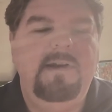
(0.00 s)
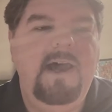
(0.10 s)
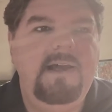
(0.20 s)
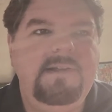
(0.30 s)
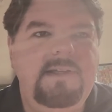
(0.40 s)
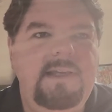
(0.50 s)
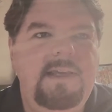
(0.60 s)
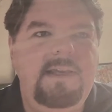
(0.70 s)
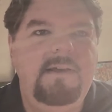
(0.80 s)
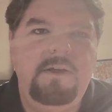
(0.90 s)
I
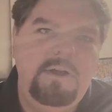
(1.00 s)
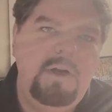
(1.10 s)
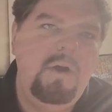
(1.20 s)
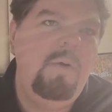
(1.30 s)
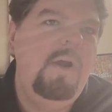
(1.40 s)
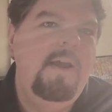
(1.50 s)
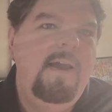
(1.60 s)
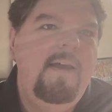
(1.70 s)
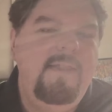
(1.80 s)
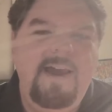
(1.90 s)
see, you know,
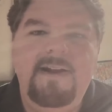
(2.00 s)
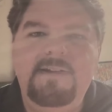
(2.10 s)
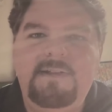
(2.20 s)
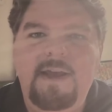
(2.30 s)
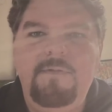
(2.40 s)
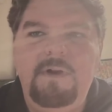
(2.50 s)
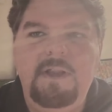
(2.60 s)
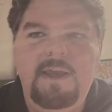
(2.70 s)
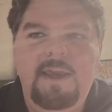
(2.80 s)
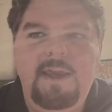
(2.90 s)
that is
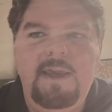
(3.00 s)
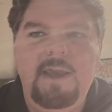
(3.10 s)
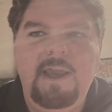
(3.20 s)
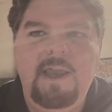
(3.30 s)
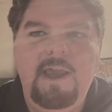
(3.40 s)
definitely,